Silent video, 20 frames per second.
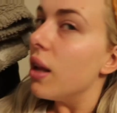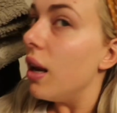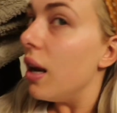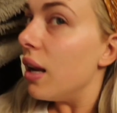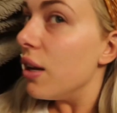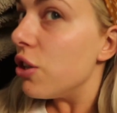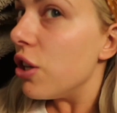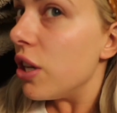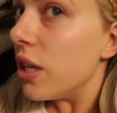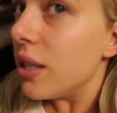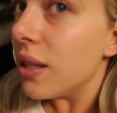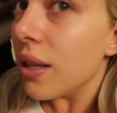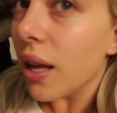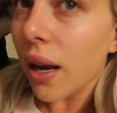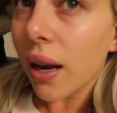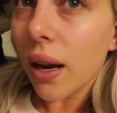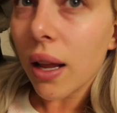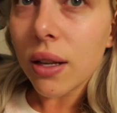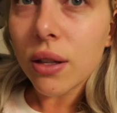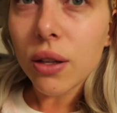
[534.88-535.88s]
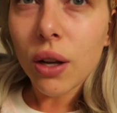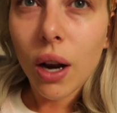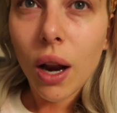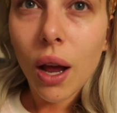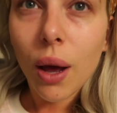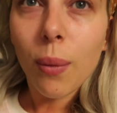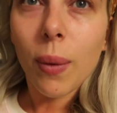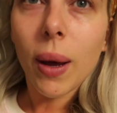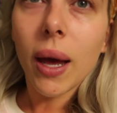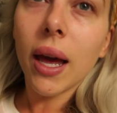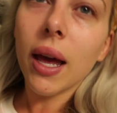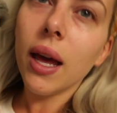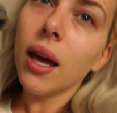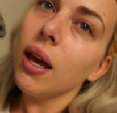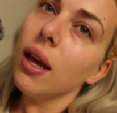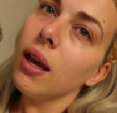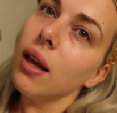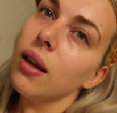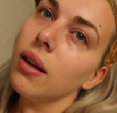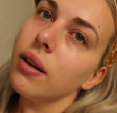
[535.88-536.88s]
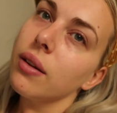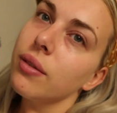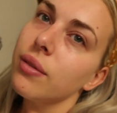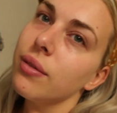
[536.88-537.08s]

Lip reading: Literally, skin is glowing.